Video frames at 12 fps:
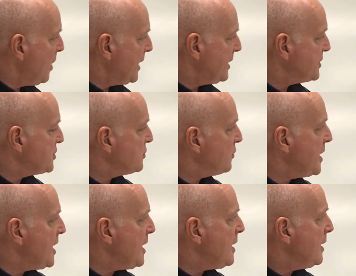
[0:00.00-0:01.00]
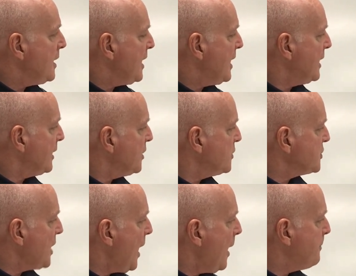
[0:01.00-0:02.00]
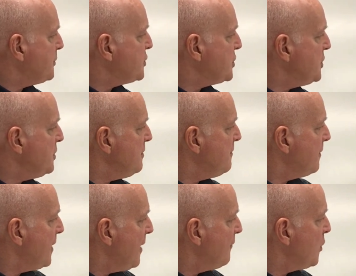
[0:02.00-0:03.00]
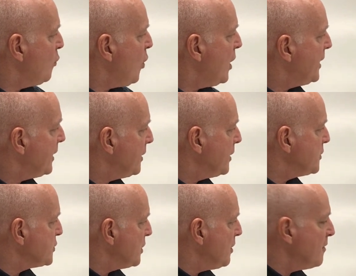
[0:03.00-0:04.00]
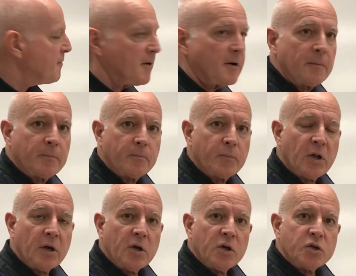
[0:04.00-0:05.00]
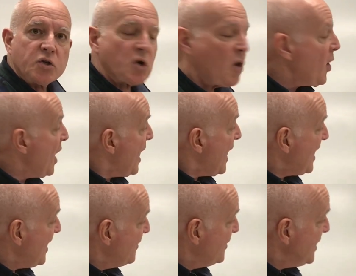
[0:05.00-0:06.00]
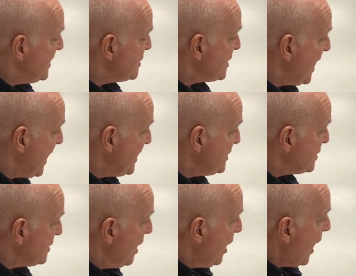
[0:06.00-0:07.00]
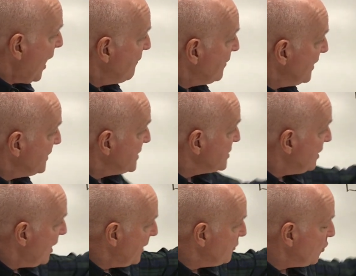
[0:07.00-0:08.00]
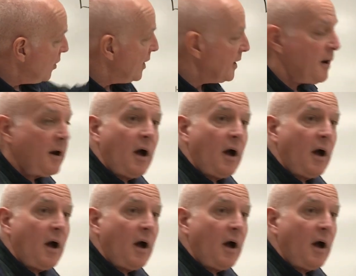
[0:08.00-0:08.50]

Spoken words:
minus 3, and it goes up 2 for every 1 it goes over. So in this case, I've got this line drawn.